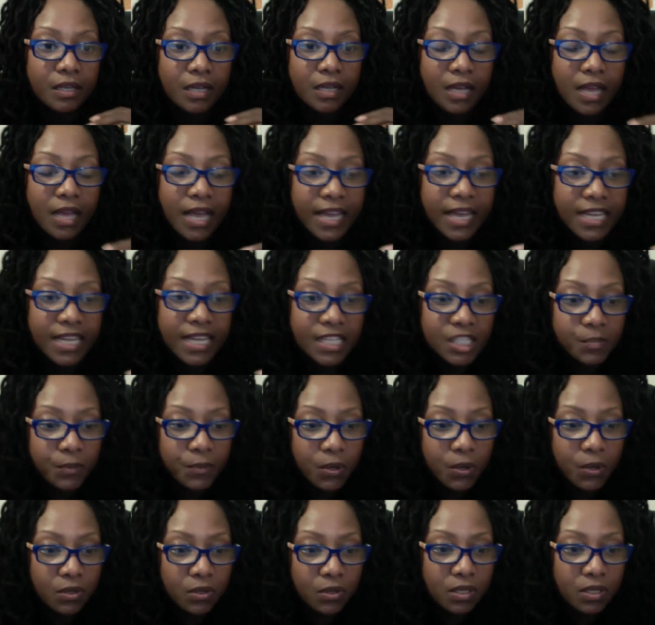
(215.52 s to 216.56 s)
I had
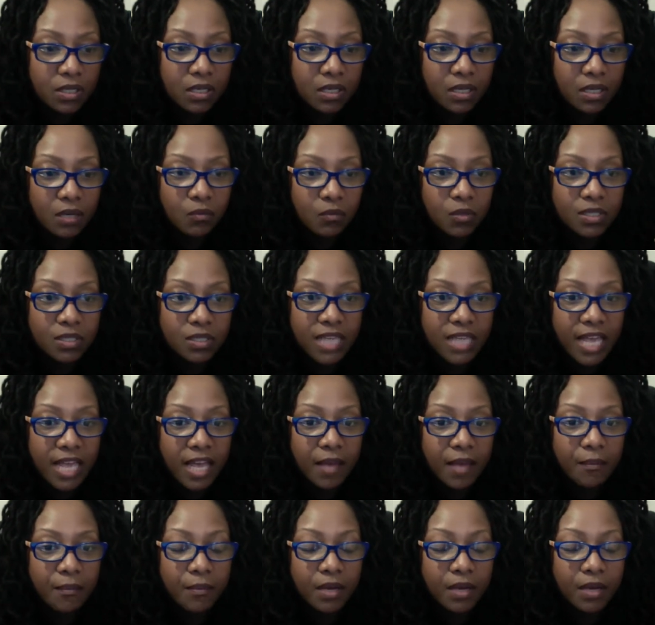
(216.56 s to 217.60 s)
spoke one
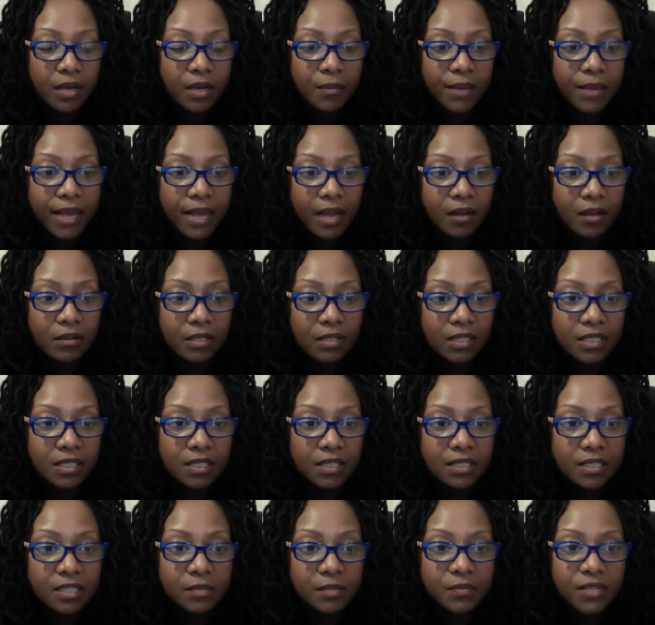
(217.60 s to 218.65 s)
time about
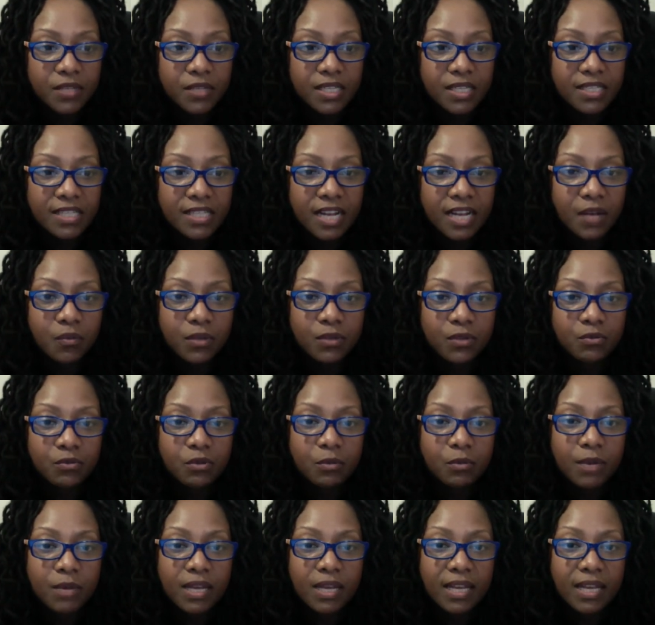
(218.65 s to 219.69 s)
some things that I went through
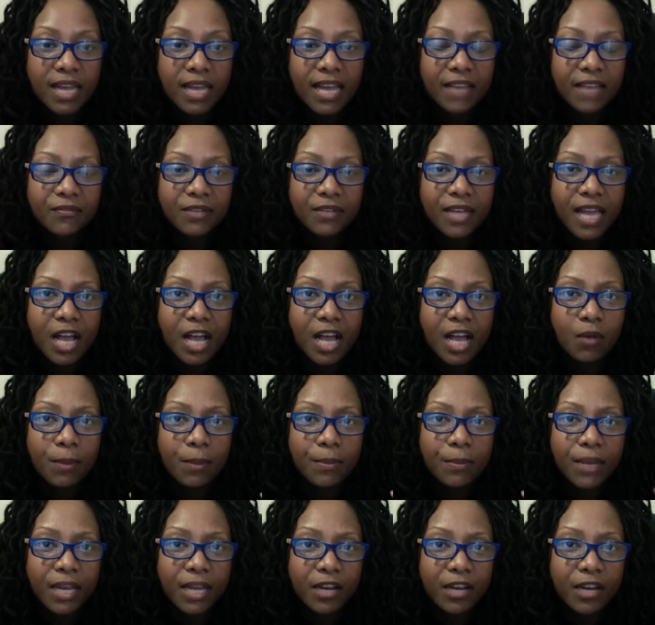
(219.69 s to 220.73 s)
in my life and how
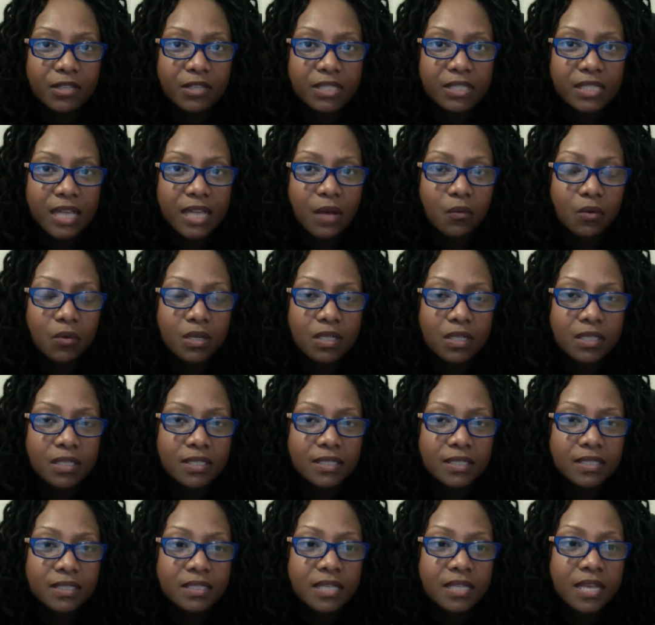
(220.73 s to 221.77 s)
embarrassed I
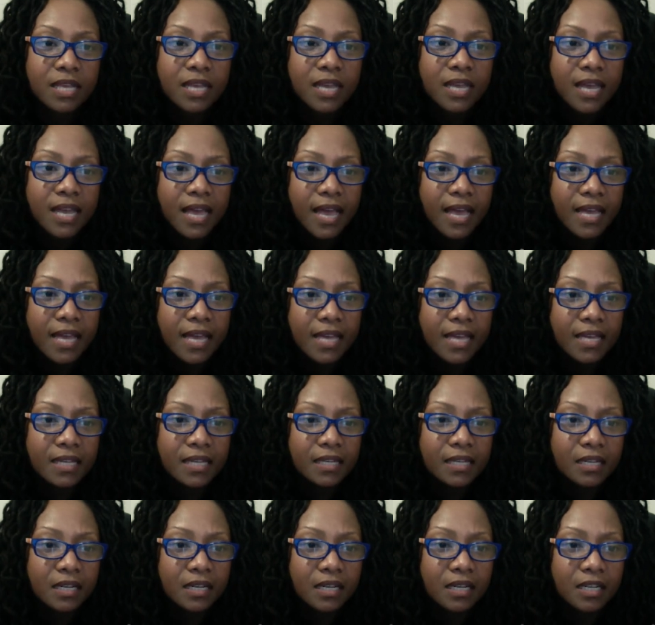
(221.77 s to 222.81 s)
was.
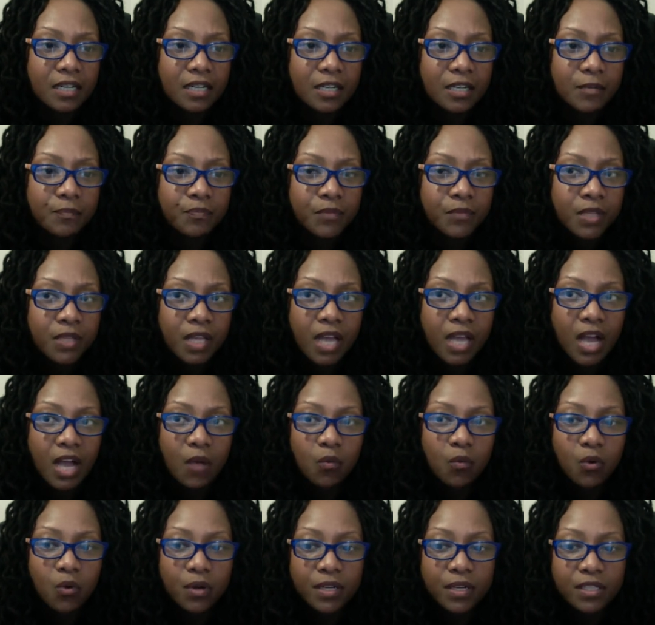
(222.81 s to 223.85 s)
And I
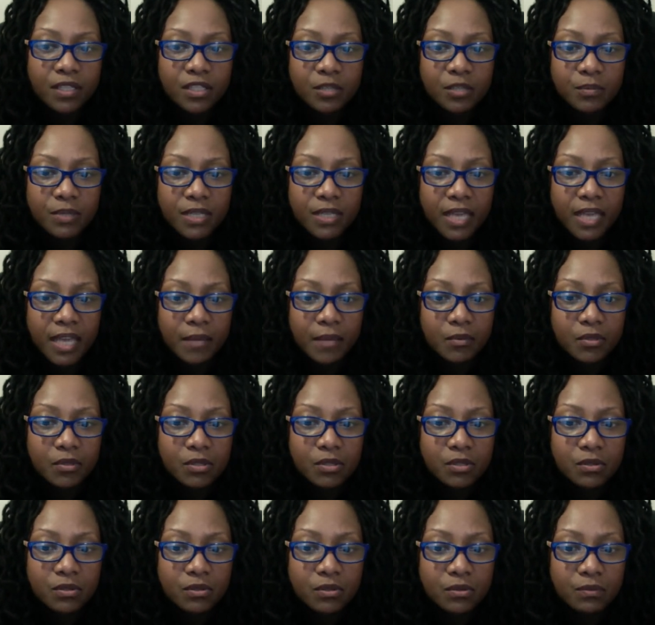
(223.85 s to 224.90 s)
wanted to be able
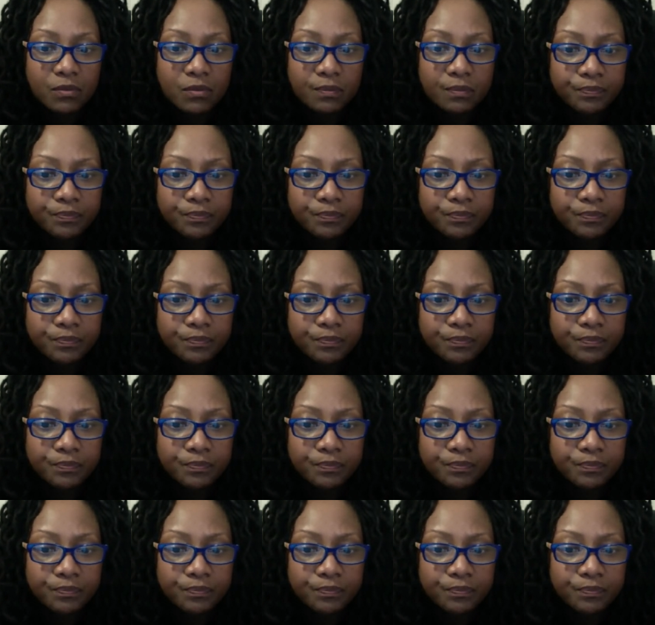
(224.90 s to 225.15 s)
to